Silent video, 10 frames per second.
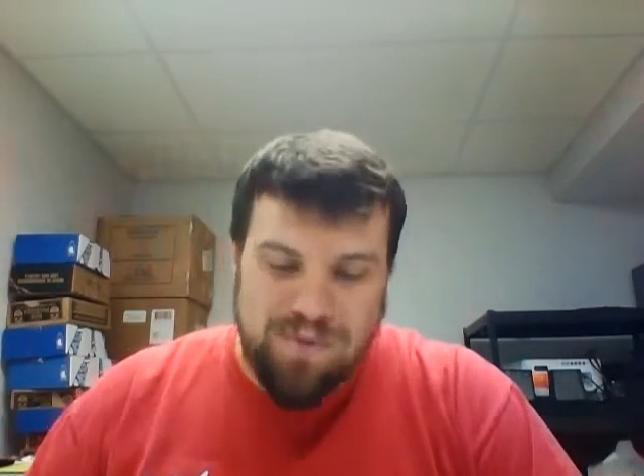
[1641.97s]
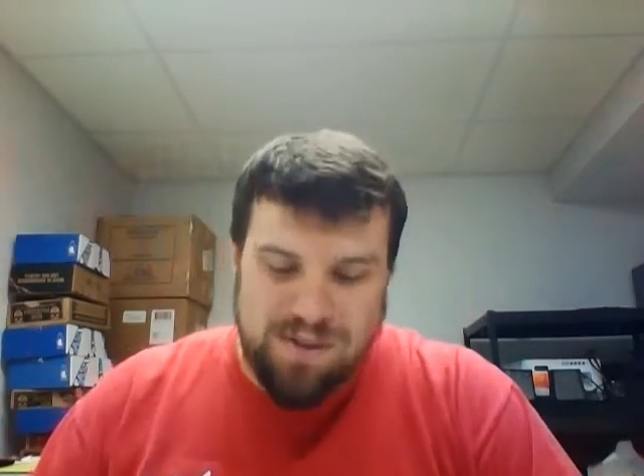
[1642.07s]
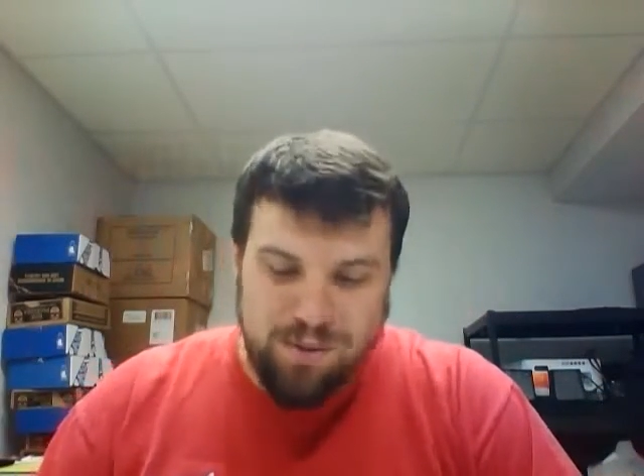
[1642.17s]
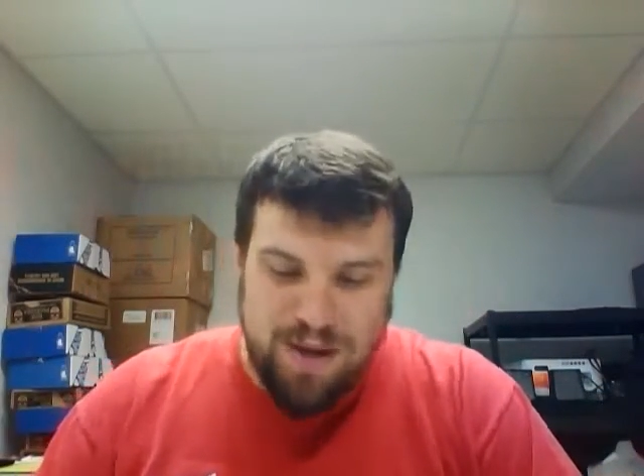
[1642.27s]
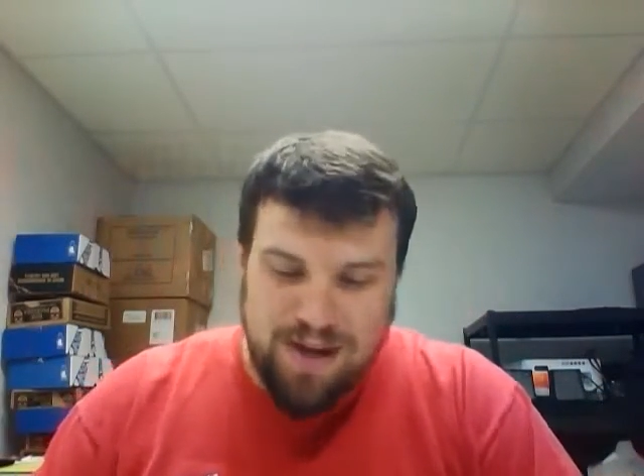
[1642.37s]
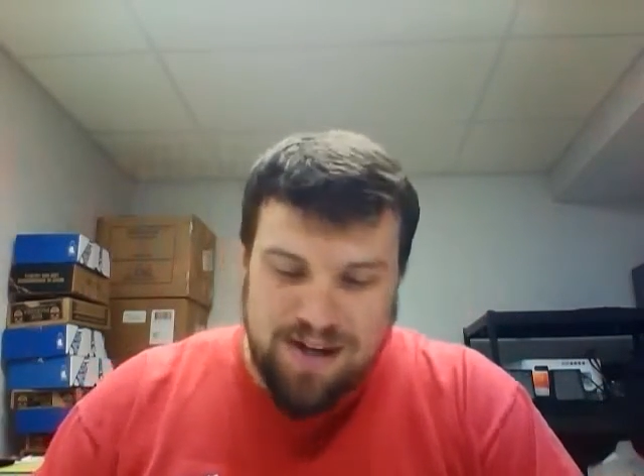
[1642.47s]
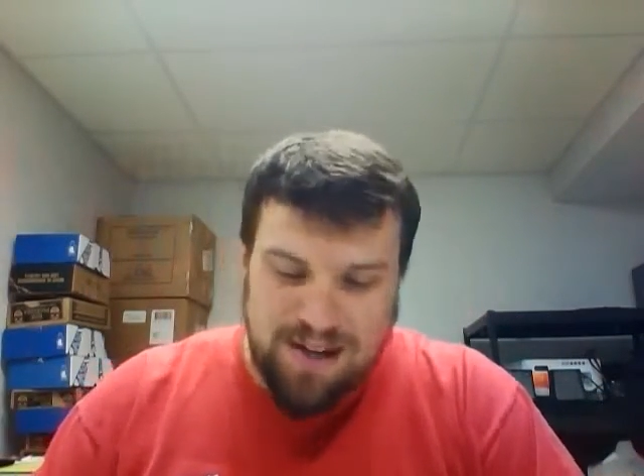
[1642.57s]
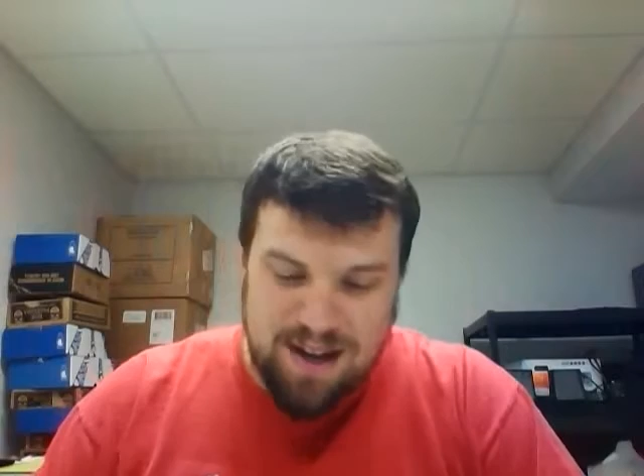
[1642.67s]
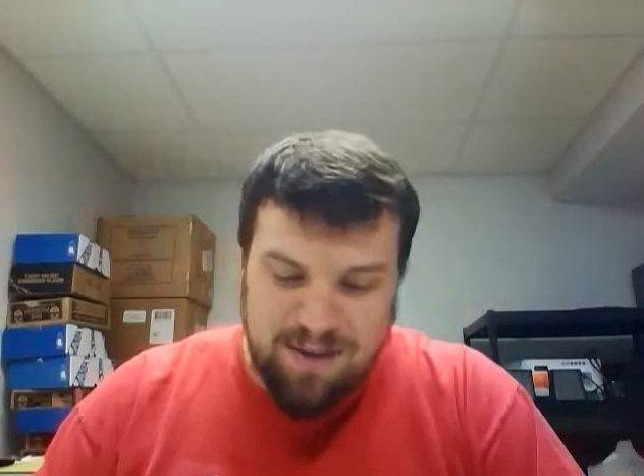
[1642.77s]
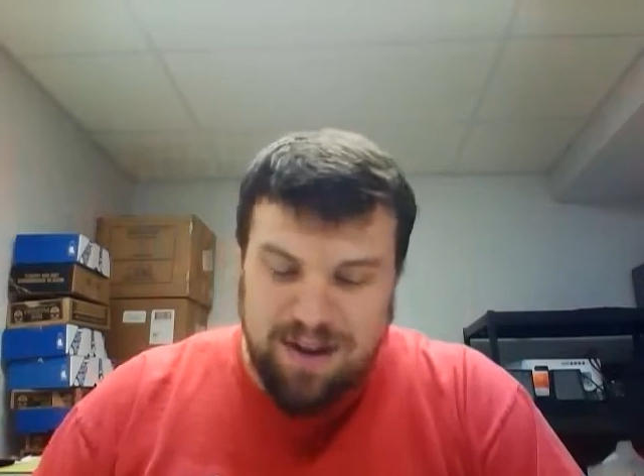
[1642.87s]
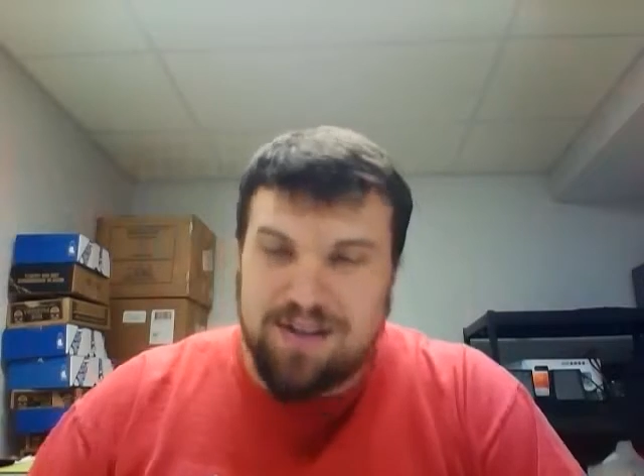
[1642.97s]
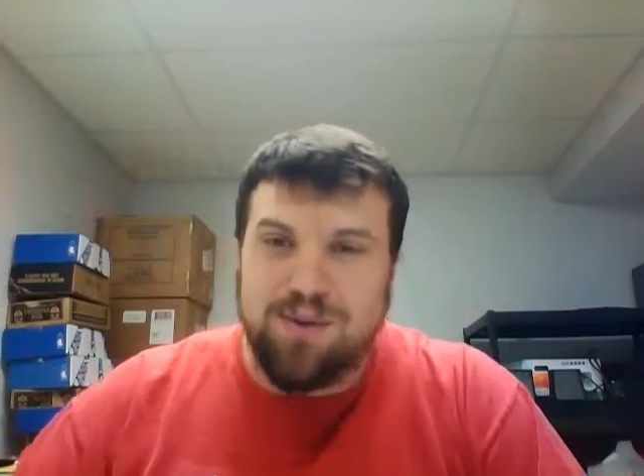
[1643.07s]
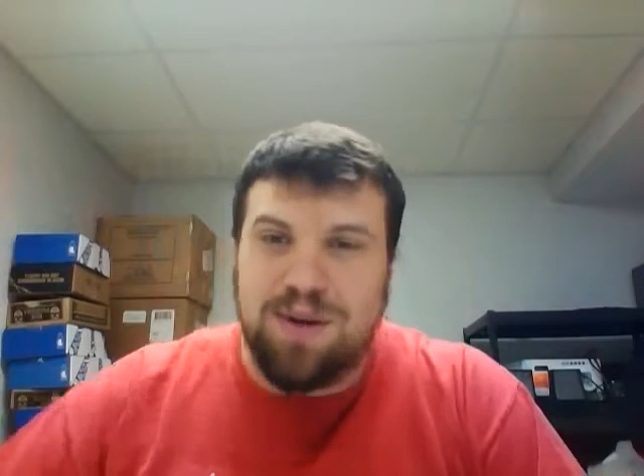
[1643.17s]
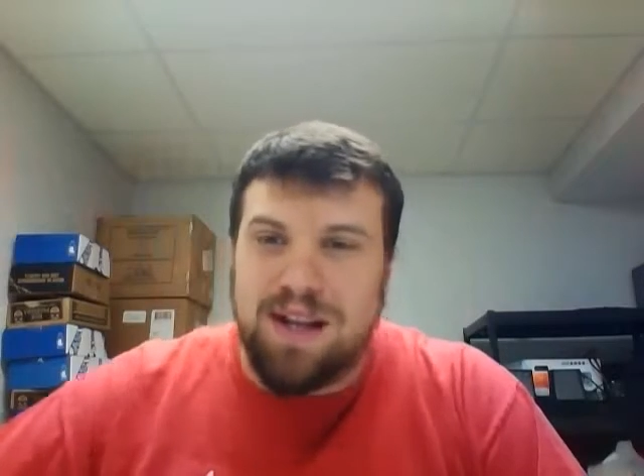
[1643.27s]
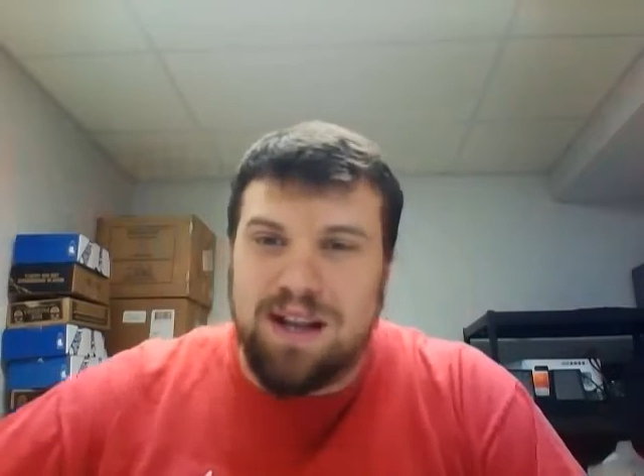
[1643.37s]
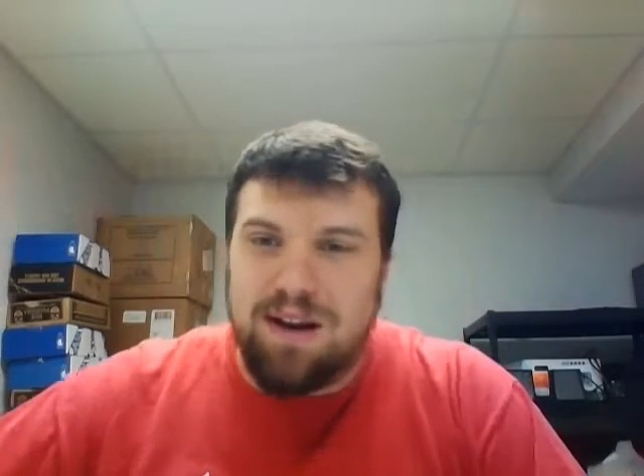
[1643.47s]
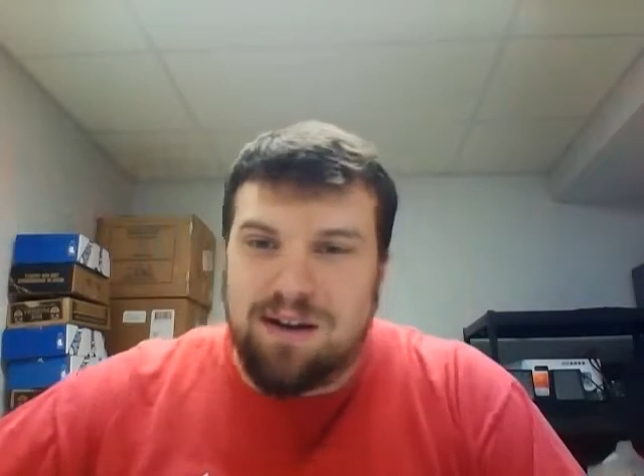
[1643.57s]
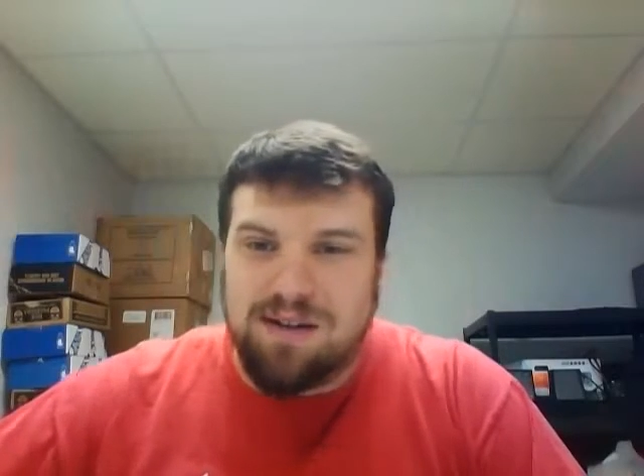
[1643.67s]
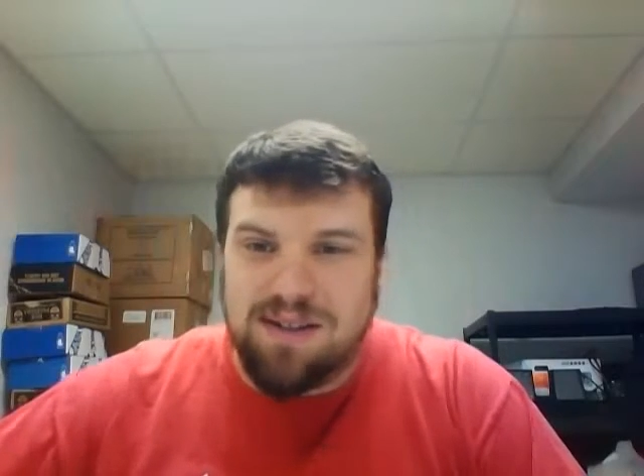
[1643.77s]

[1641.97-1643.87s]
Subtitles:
Too bad I didn't have 3D on or